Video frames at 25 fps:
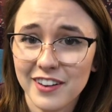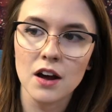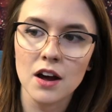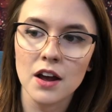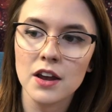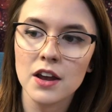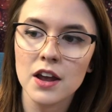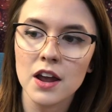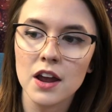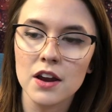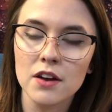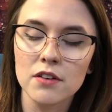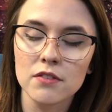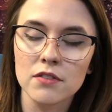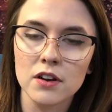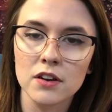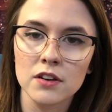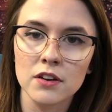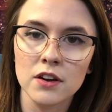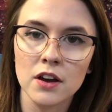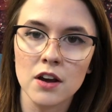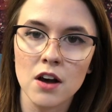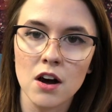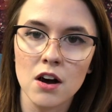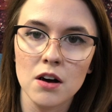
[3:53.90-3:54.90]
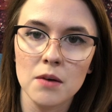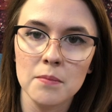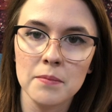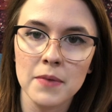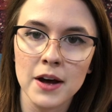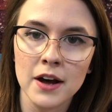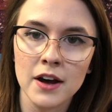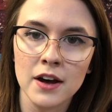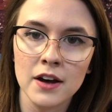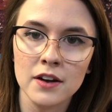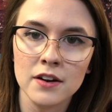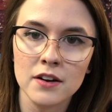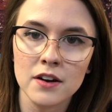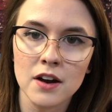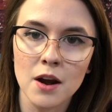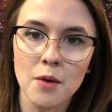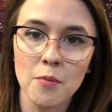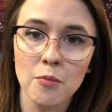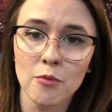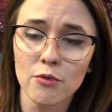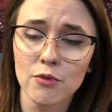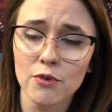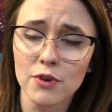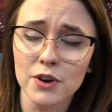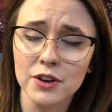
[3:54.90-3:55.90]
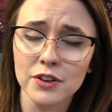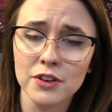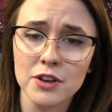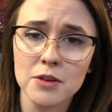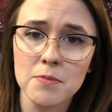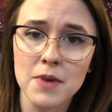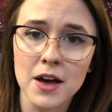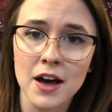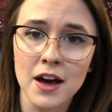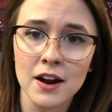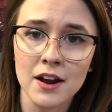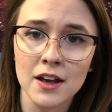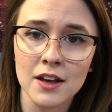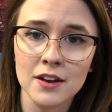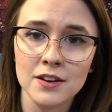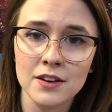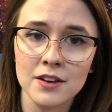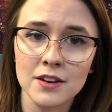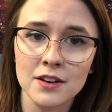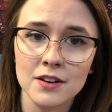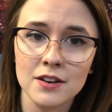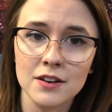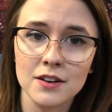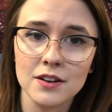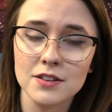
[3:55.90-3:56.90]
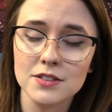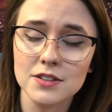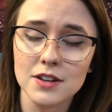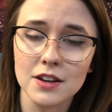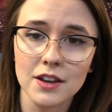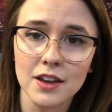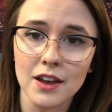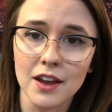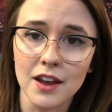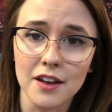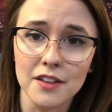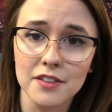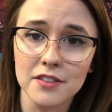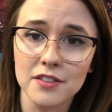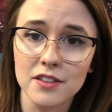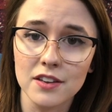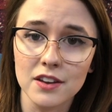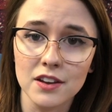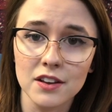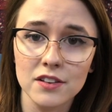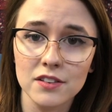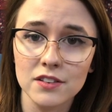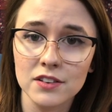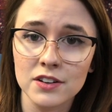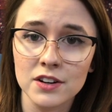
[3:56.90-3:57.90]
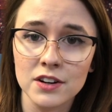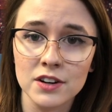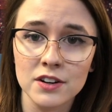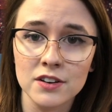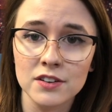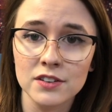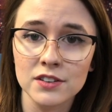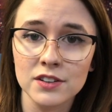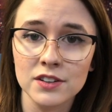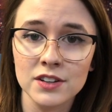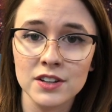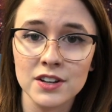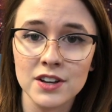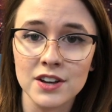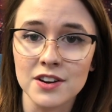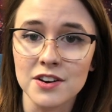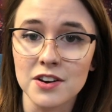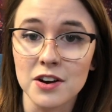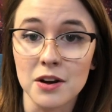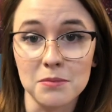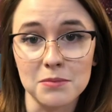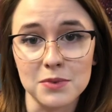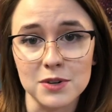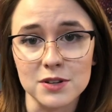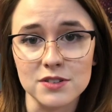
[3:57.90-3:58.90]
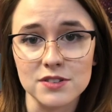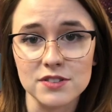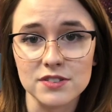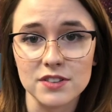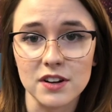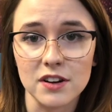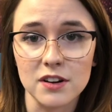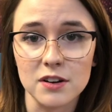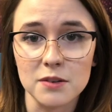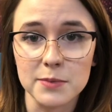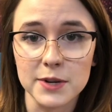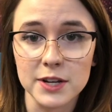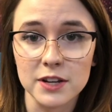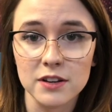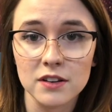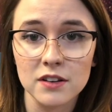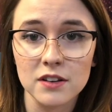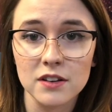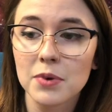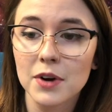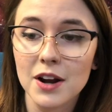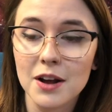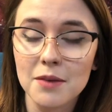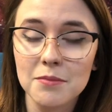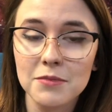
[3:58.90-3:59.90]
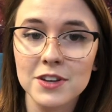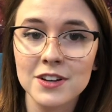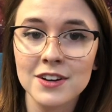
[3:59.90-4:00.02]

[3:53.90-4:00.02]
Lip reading: I hate run combat. I'm really bad at it, because I can't think linearly and numbers scare me. But I'm